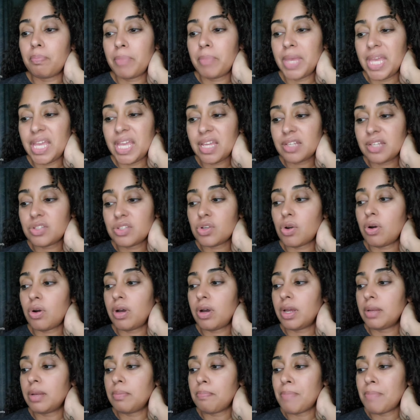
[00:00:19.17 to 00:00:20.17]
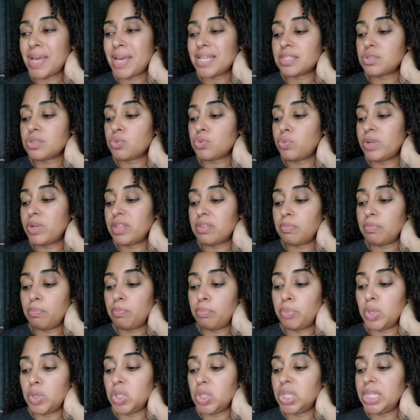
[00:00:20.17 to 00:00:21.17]
picked on, messed
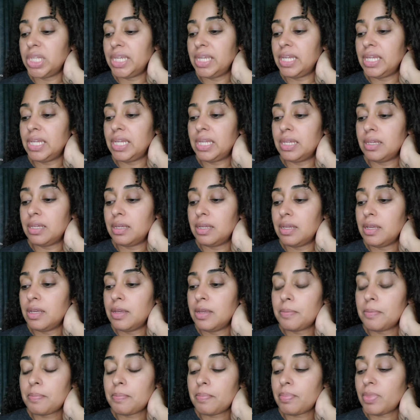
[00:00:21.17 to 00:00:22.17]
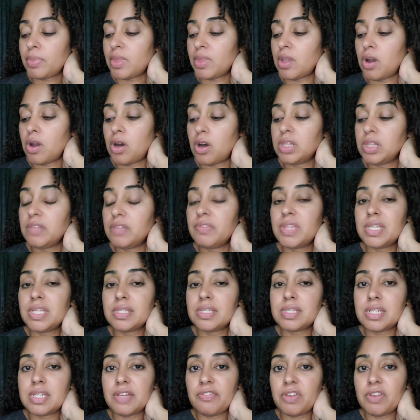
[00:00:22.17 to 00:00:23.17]
with, bullied, all of
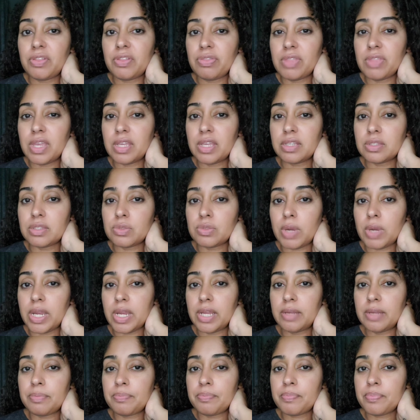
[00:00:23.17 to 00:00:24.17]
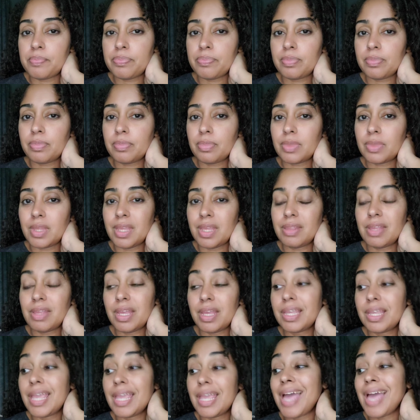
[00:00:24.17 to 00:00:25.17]
these different things, right? And
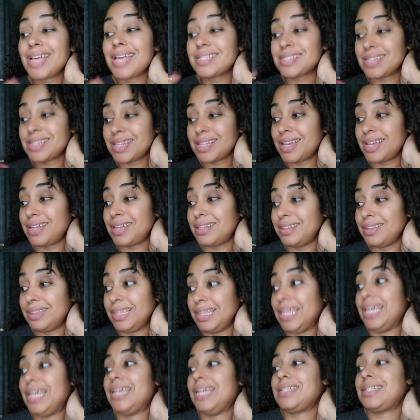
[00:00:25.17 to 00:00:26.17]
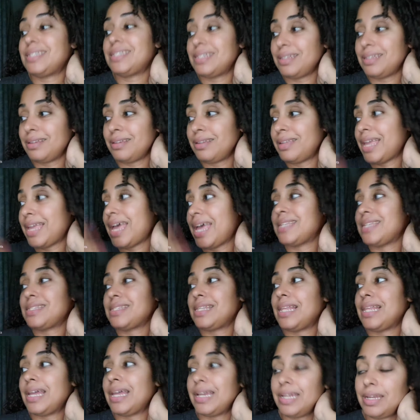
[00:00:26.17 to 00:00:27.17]
then gaslight, lit,
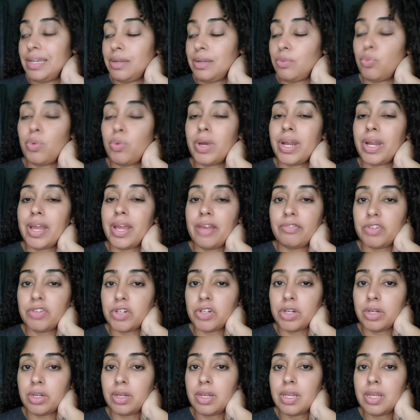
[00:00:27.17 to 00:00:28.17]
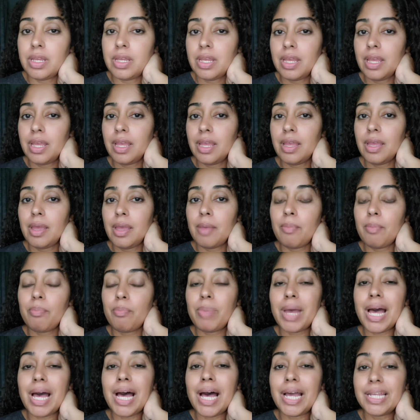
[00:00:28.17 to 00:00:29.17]
gaslighted, whatever,
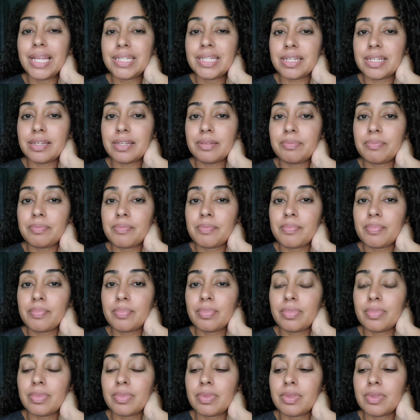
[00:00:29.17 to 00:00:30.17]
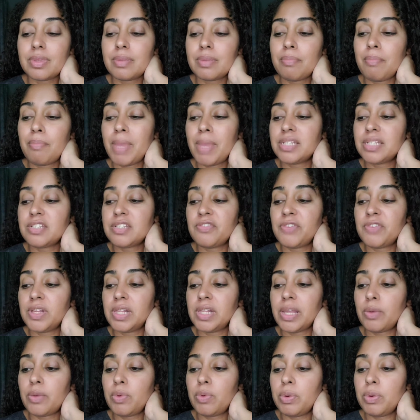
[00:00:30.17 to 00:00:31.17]
behind it made to
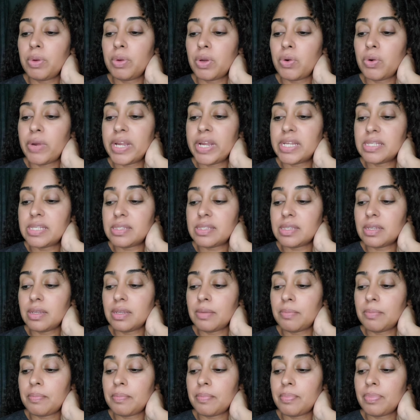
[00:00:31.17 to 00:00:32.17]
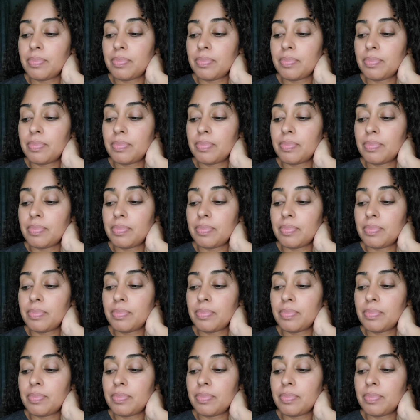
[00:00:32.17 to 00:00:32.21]
feel like we were crazy.